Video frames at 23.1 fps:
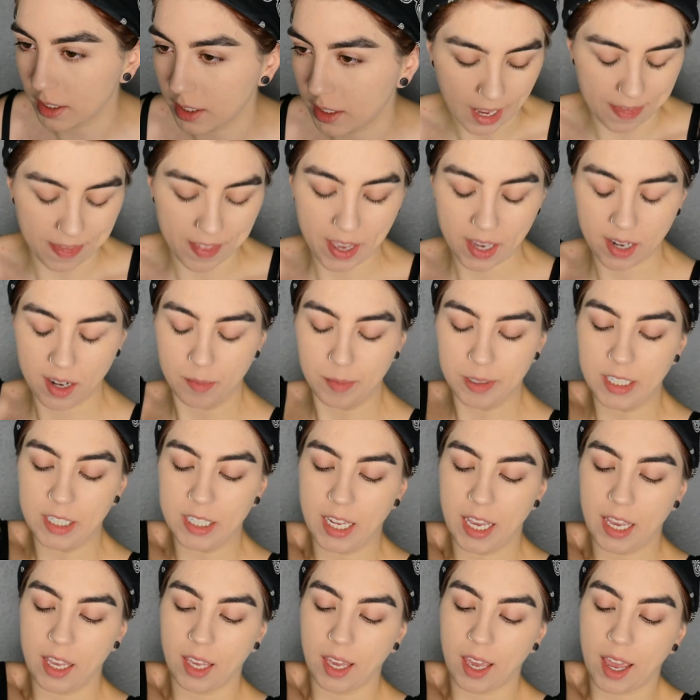And then I'm going to
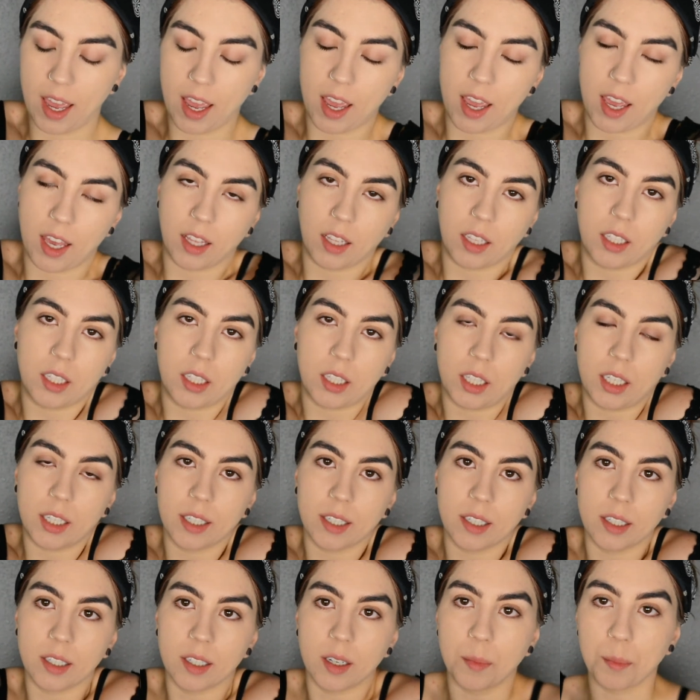take a
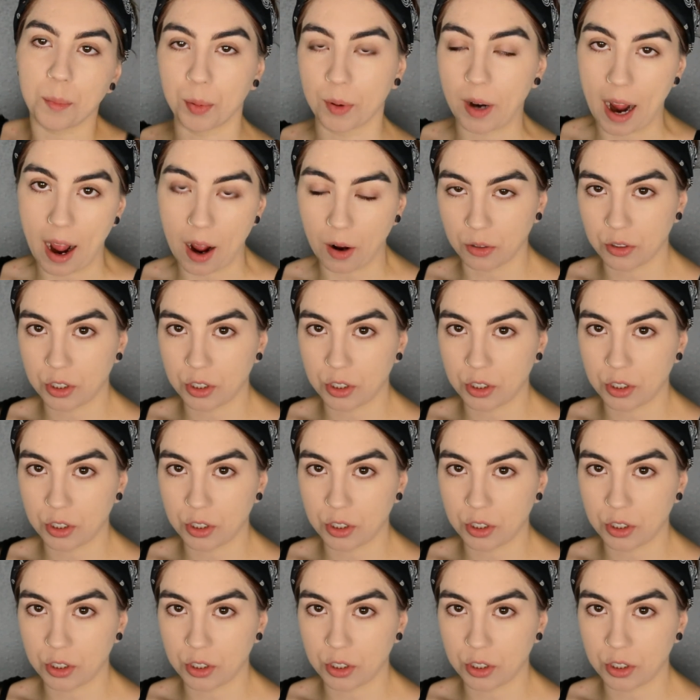clear brow